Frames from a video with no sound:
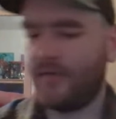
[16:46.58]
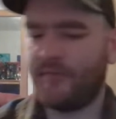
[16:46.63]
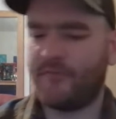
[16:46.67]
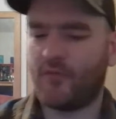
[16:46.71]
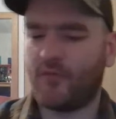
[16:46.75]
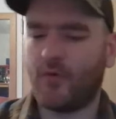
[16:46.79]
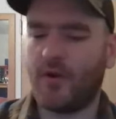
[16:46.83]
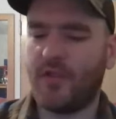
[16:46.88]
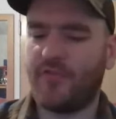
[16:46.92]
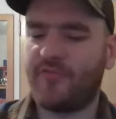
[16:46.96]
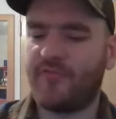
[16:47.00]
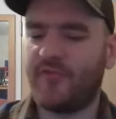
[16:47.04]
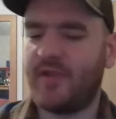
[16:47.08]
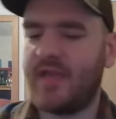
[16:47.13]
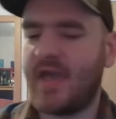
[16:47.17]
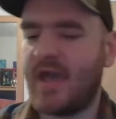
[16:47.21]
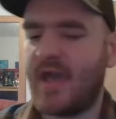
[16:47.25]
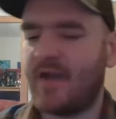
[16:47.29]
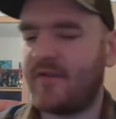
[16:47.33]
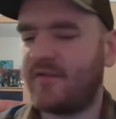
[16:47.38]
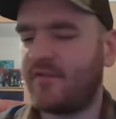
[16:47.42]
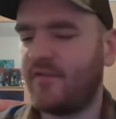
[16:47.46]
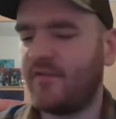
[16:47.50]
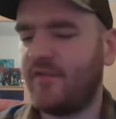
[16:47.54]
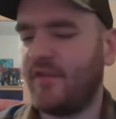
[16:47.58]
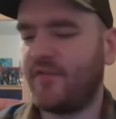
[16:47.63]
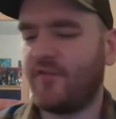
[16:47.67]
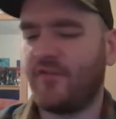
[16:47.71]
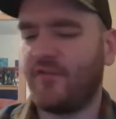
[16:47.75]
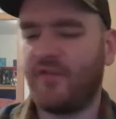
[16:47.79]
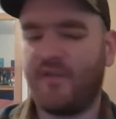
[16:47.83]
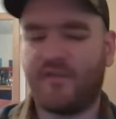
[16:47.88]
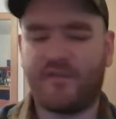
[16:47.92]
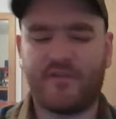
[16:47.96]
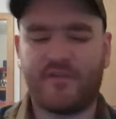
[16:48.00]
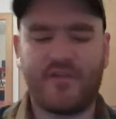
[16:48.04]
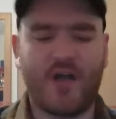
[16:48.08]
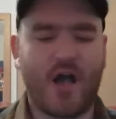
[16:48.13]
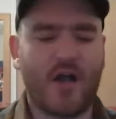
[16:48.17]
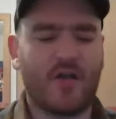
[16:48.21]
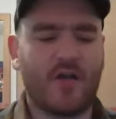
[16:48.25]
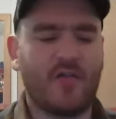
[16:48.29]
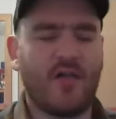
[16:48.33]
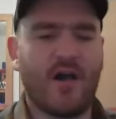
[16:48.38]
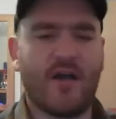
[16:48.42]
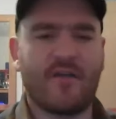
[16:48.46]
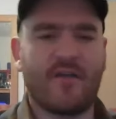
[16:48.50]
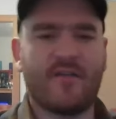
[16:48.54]
43X, these are the
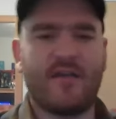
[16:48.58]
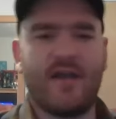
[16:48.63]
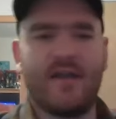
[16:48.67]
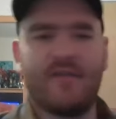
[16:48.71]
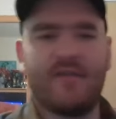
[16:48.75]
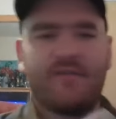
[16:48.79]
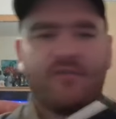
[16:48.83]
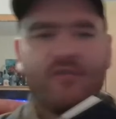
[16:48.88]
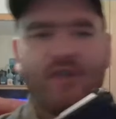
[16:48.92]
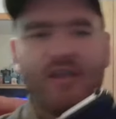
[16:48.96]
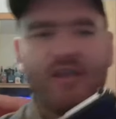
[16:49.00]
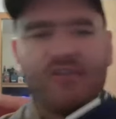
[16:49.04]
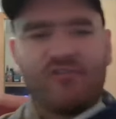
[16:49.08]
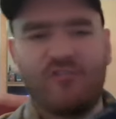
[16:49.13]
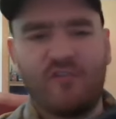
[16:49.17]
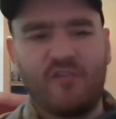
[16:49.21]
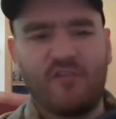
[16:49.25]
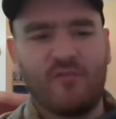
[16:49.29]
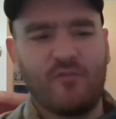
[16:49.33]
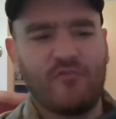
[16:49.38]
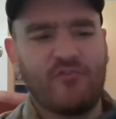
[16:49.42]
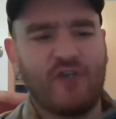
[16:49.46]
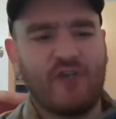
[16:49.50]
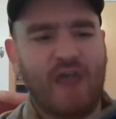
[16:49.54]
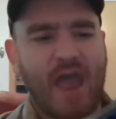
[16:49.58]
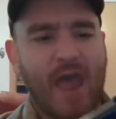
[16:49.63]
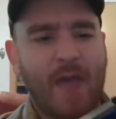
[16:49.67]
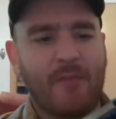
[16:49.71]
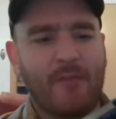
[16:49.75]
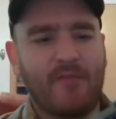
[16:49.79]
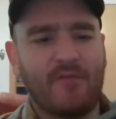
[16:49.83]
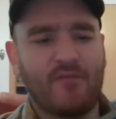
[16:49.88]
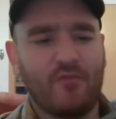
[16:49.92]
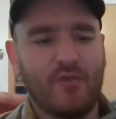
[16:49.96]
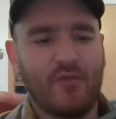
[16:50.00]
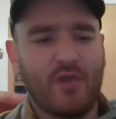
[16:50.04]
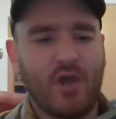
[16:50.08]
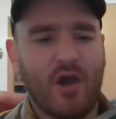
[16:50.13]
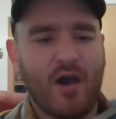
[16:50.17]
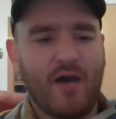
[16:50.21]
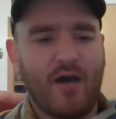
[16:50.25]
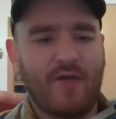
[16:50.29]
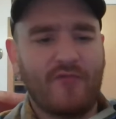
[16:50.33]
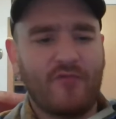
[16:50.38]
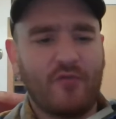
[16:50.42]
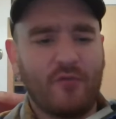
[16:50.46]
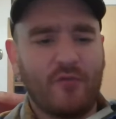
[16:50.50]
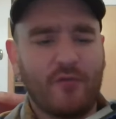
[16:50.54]
stock Glock slide serrations, which are absolutely
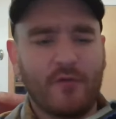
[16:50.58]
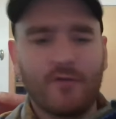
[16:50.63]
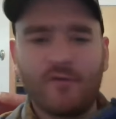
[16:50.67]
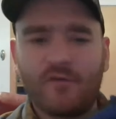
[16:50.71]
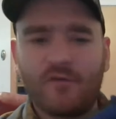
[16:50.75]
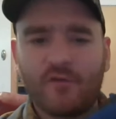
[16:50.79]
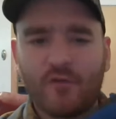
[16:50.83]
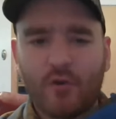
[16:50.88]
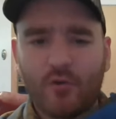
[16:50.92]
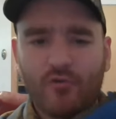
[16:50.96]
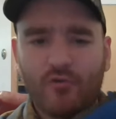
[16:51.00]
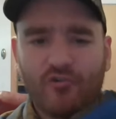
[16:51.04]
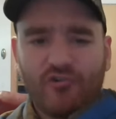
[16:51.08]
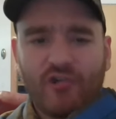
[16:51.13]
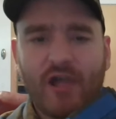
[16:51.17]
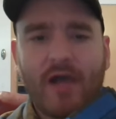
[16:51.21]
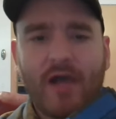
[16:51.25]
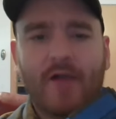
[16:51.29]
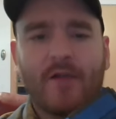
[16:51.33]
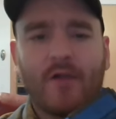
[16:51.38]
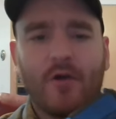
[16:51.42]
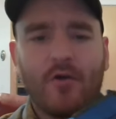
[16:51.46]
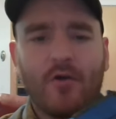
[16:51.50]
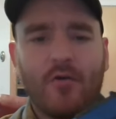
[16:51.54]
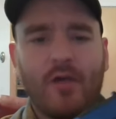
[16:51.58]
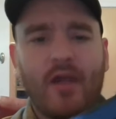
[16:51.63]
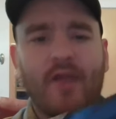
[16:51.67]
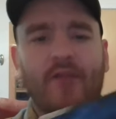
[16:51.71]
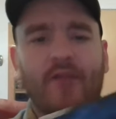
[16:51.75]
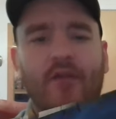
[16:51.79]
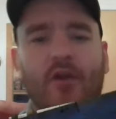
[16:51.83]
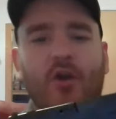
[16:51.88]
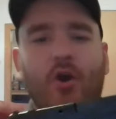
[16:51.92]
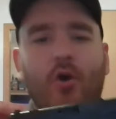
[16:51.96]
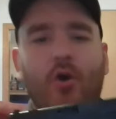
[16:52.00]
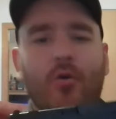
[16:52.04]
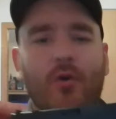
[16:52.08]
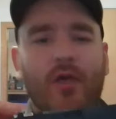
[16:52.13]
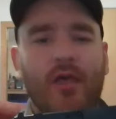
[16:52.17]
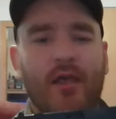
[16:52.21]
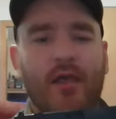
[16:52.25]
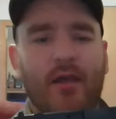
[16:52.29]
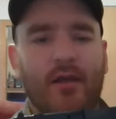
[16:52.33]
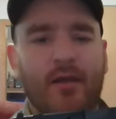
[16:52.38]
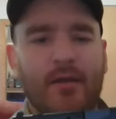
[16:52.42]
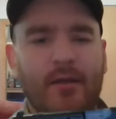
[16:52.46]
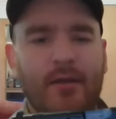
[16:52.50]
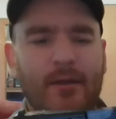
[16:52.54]
awful. They're so shallow, and the
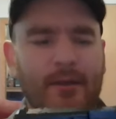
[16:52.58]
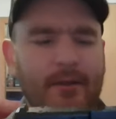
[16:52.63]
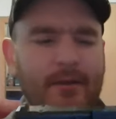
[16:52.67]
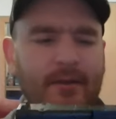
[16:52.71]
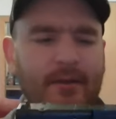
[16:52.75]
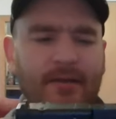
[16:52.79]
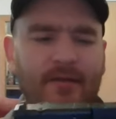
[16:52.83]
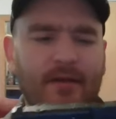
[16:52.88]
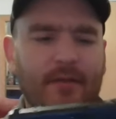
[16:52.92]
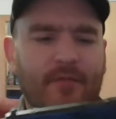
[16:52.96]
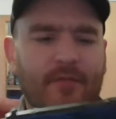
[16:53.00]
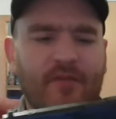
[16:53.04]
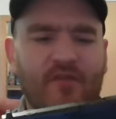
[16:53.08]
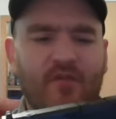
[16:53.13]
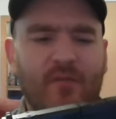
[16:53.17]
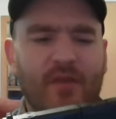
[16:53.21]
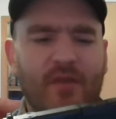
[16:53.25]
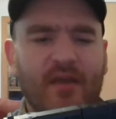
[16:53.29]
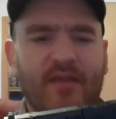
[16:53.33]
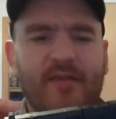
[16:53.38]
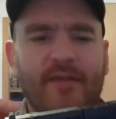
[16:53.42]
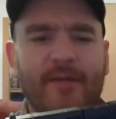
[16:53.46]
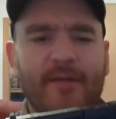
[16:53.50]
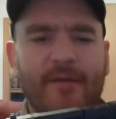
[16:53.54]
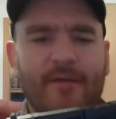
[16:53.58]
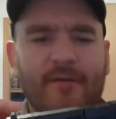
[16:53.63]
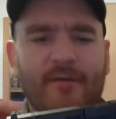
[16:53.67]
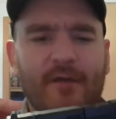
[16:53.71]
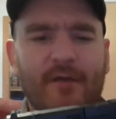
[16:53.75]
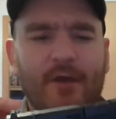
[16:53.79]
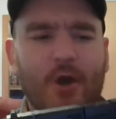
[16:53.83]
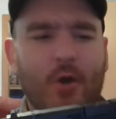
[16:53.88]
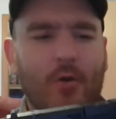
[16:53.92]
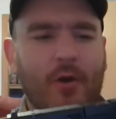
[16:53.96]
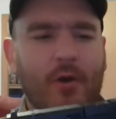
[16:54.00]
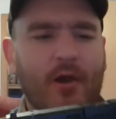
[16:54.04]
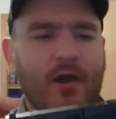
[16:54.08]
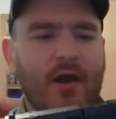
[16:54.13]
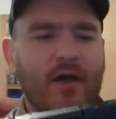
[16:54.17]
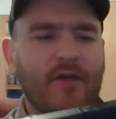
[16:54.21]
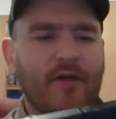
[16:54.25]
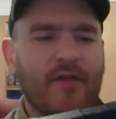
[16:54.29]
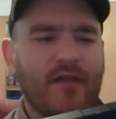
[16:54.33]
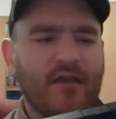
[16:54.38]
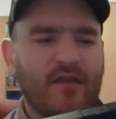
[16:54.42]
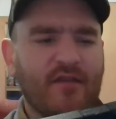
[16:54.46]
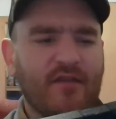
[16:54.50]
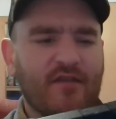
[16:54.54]
coating, I'm assuming a DLC coating
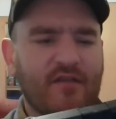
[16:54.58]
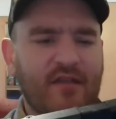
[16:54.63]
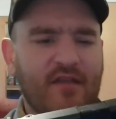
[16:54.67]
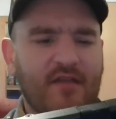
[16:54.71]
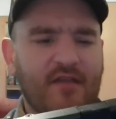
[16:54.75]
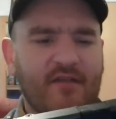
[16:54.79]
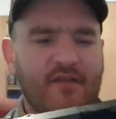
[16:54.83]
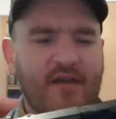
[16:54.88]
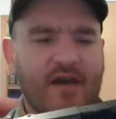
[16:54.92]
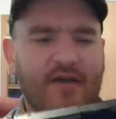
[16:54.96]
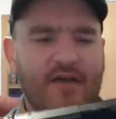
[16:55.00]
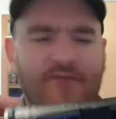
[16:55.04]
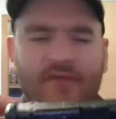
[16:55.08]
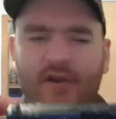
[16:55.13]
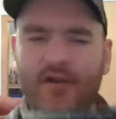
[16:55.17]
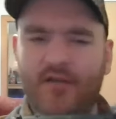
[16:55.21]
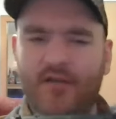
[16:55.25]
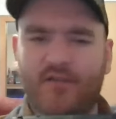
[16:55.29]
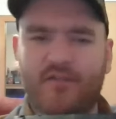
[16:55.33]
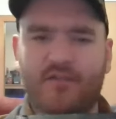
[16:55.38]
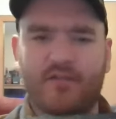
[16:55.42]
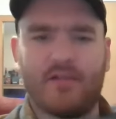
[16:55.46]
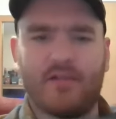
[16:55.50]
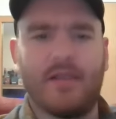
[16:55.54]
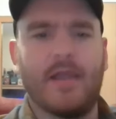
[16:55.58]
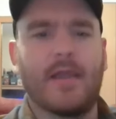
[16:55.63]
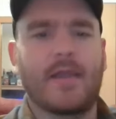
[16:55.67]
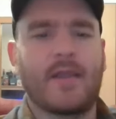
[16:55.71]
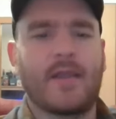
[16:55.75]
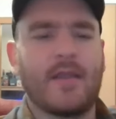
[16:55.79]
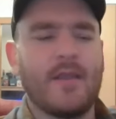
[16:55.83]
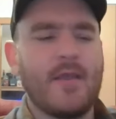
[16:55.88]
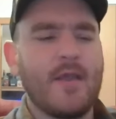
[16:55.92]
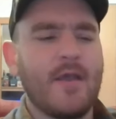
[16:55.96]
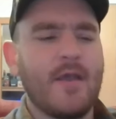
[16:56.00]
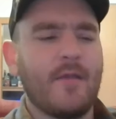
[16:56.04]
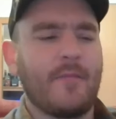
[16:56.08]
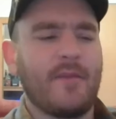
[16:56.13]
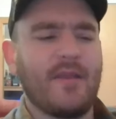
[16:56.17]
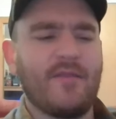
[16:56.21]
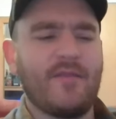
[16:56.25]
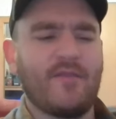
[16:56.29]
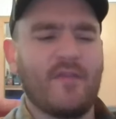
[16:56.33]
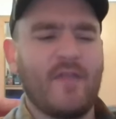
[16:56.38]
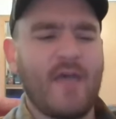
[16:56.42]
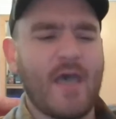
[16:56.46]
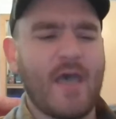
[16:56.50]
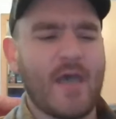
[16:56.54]
on this, is very slick. But
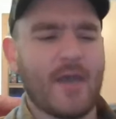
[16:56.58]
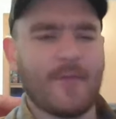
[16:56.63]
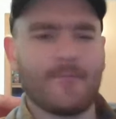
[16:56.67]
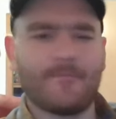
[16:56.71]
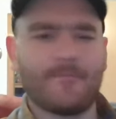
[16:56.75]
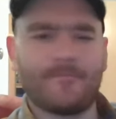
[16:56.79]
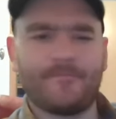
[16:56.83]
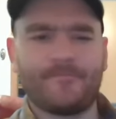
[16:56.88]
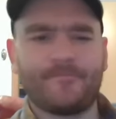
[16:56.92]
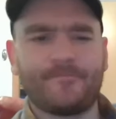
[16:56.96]
even then,